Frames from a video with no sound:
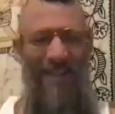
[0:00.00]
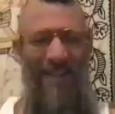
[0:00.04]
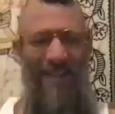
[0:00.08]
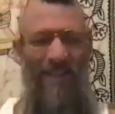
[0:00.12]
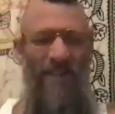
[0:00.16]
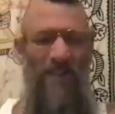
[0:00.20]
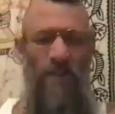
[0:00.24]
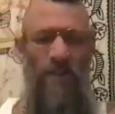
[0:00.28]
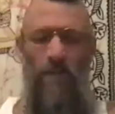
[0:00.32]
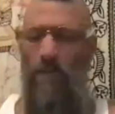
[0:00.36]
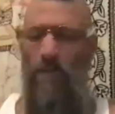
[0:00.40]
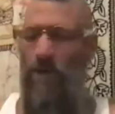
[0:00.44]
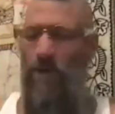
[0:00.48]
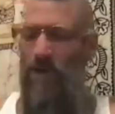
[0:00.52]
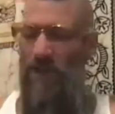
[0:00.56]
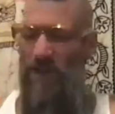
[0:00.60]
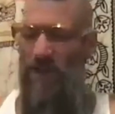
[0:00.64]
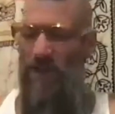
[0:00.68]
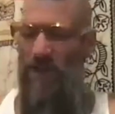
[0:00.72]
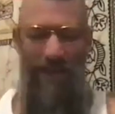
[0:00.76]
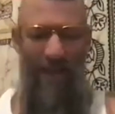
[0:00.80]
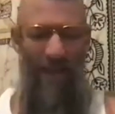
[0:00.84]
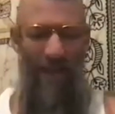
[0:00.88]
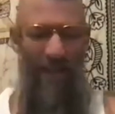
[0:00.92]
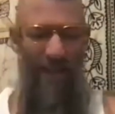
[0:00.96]
This
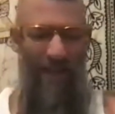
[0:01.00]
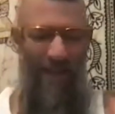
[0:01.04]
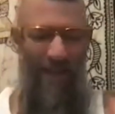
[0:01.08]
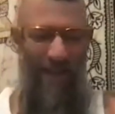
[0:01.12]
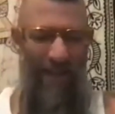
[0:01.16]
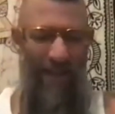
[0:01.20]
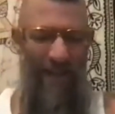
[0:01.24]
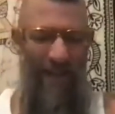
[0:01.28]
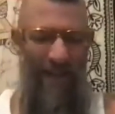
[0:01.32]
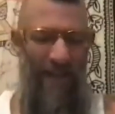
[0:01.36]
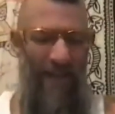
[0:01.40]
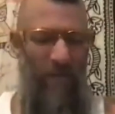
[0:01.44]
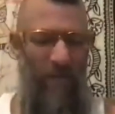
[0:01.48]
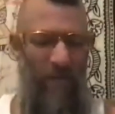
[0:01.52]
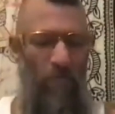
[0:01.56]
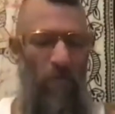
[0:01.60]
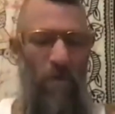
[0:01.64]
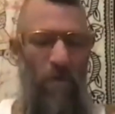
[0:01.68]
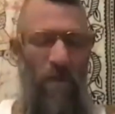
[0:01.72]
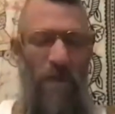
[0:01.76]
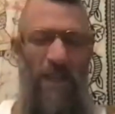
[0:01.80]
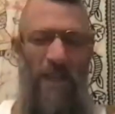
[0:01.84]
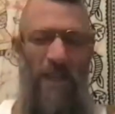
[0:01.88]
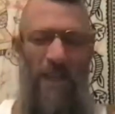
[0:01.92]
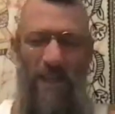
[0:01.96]
book, it
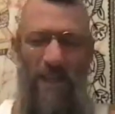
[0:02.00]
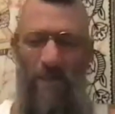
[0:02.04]
really